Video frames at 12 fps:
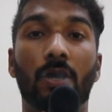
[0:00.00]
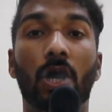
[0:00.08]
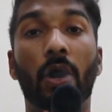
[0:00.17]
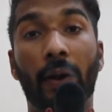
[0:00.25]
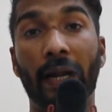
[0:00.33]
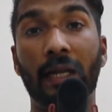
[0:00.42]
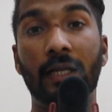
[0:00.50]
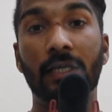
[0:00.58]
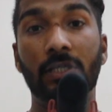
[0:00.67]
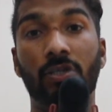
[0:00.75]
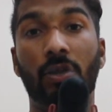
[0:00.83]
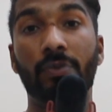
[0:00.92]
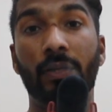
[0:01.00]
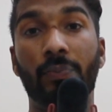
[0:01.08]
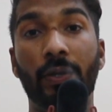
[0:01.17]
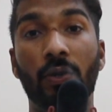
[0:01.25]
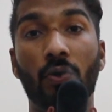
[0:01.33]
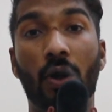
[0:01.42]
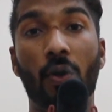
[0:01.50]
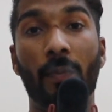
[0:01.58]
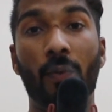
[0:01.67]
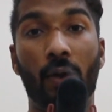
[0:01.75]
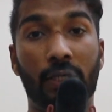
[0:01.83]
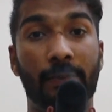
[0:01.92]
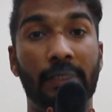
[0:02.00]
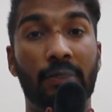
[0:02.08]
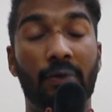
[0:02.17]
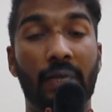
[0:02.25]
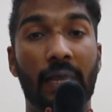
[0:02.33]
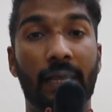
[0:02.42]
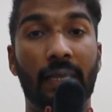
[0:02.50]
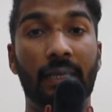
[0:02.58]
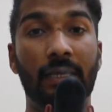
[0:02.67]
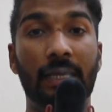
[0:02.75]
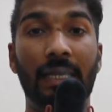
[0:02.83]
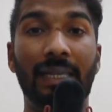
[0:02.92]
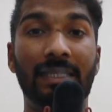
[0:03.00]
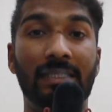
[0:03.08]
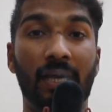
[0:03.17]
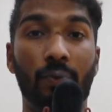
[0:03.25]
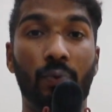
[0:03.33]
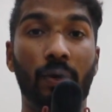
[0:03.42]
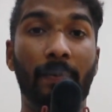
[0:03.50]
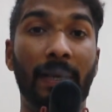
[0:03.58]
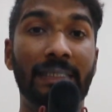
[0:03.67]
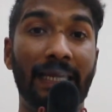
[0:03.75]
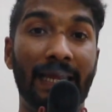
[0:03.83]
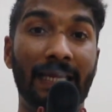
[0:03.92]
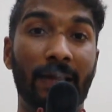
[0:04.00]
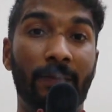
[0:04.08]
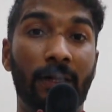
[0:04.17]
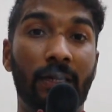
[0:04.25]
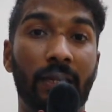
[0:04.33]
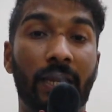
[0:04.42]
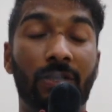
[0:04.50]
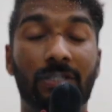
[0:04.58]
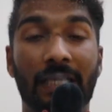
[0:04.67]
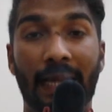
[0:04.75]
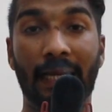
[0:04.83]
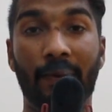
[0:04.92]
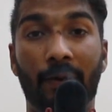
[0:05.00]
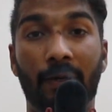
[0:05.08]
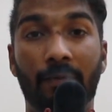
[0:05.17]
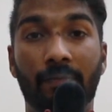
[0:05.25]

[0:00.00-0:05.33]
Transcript: Alright, so now that we know how my workspace look like, let's convert my sitting table into standing table.